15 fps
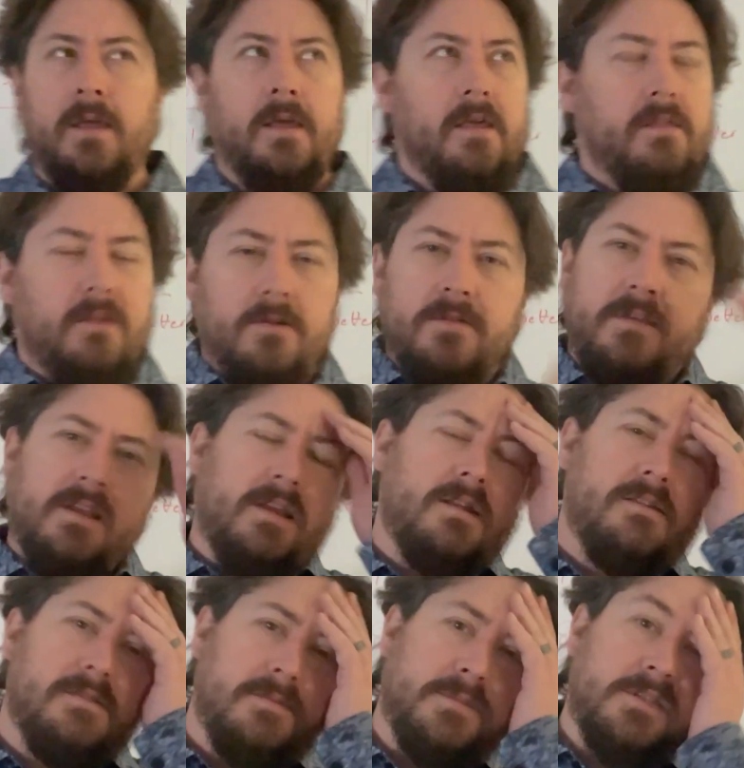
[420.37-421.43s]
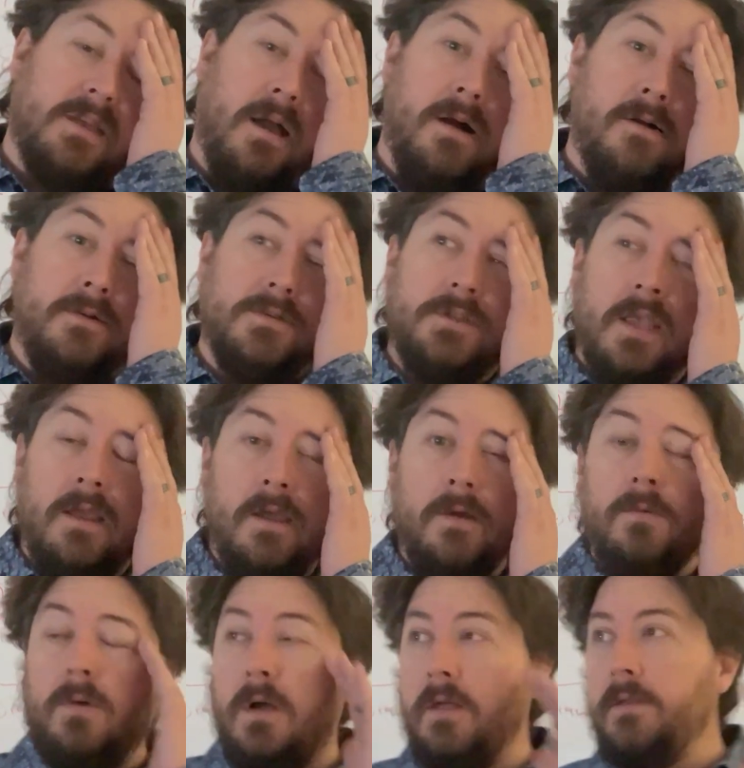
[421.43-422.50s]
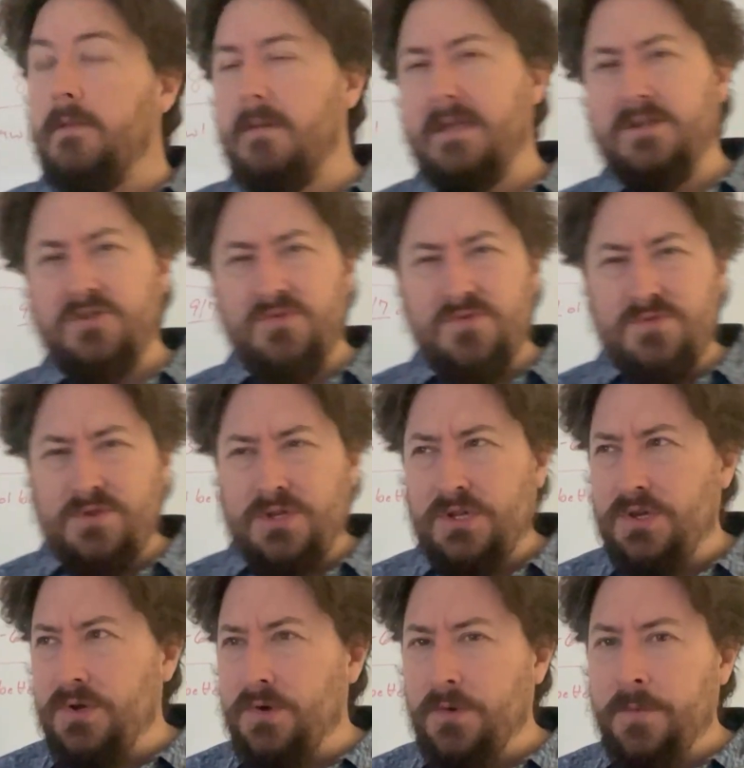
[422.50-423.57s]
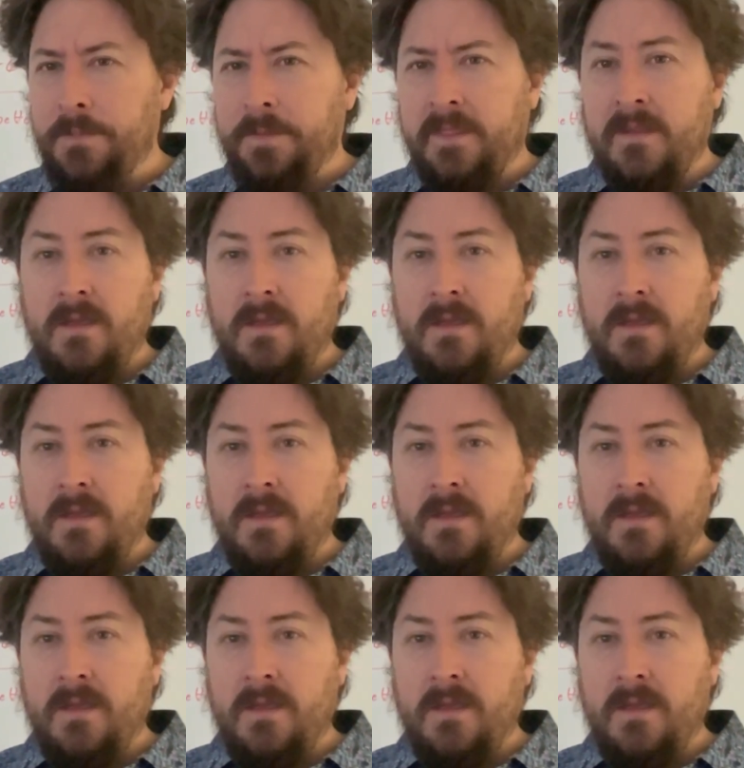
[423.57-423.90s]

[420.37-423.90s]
they're thinking to themselves, well, he drew 2.